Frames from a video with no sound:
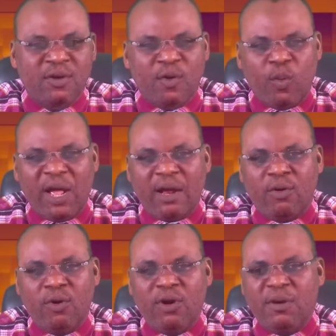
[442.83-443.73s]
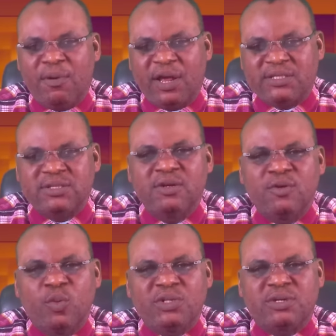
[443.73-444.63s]
We are co-laborers
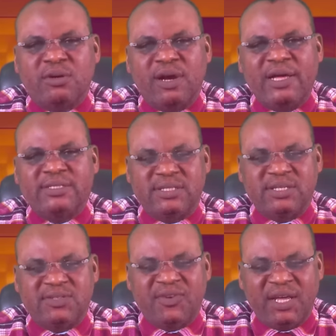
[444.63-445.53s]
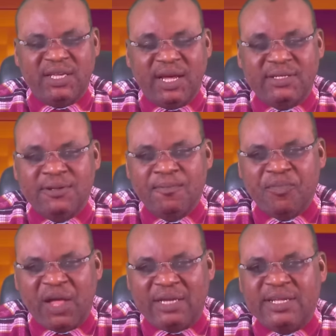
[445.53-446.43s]
with Christ in his vineyard,
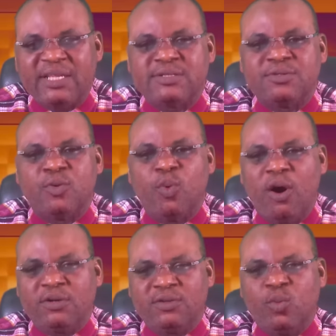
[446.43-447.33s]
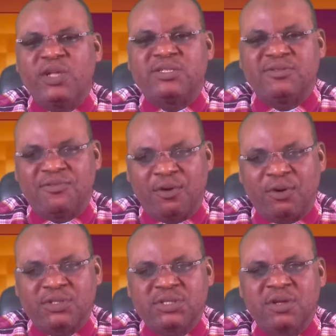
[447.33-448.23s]
and there is reward waiting
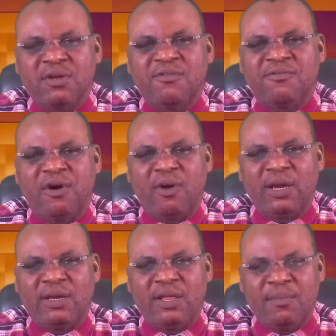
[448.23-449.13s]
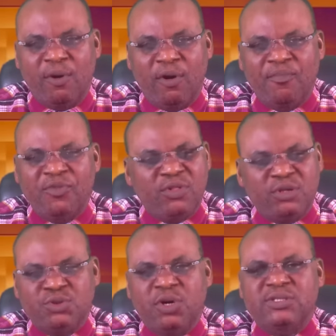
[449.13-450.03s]
for us for our labor,
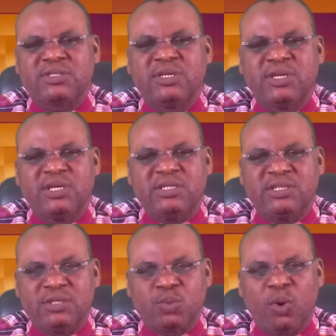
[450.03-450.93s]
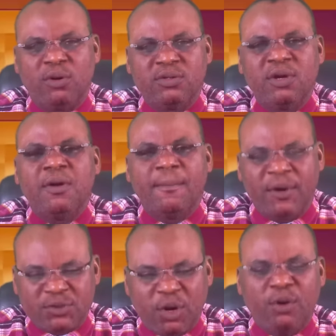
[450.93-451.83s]
not just in this world,
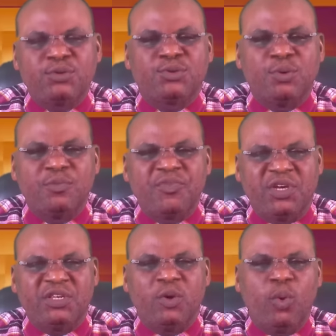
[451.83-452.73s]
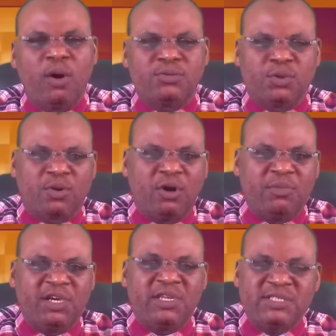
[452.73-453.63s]
but also in the world to
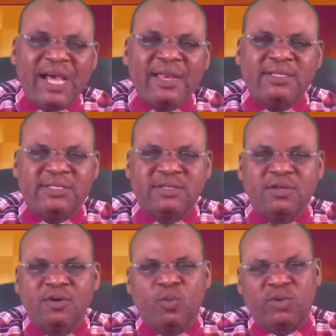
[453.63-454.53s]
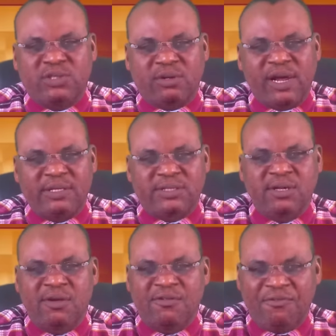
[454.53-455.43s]
come, in eternity with
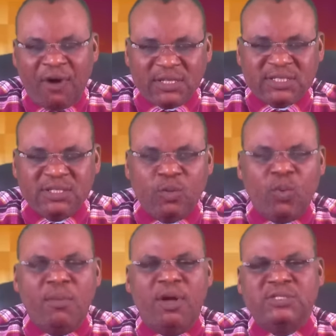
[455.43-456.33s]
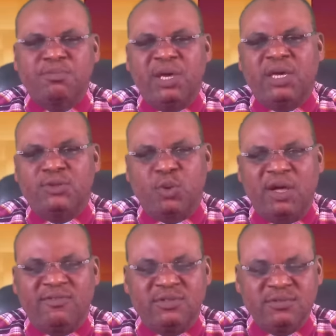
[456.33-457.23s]
Christ. First, we must make it to
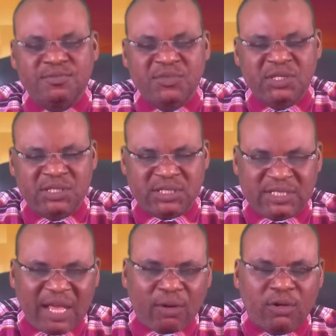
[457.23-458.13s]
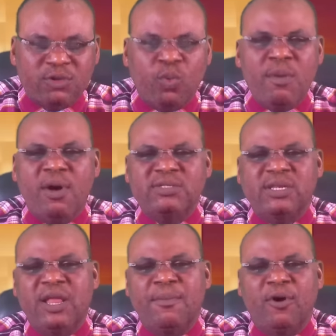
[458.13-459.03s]
heaven. Second, we must
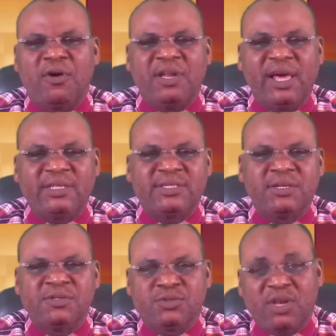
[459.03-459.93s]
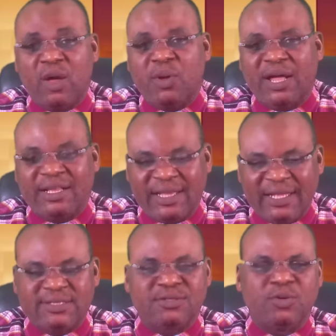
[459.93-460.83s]
labor on earth so that we can
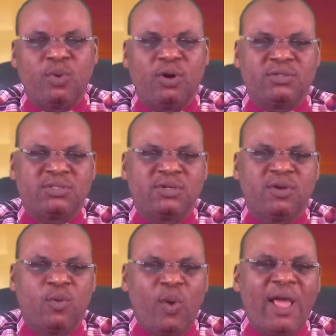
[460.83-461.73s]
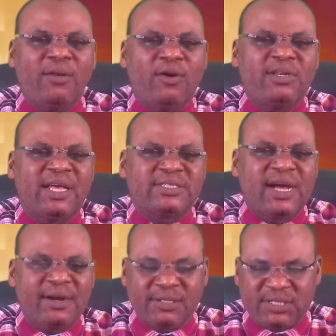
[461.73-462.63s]
get rewards while others
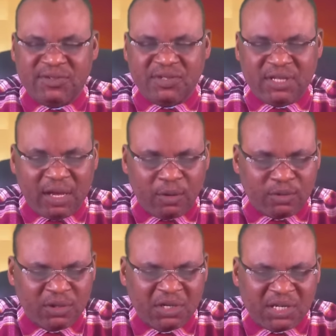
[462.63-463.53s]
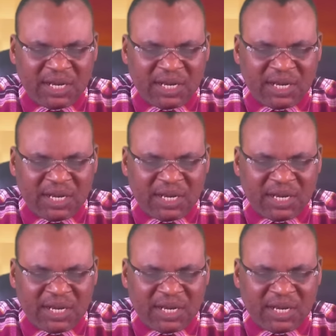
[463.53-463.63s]
are receiving their own.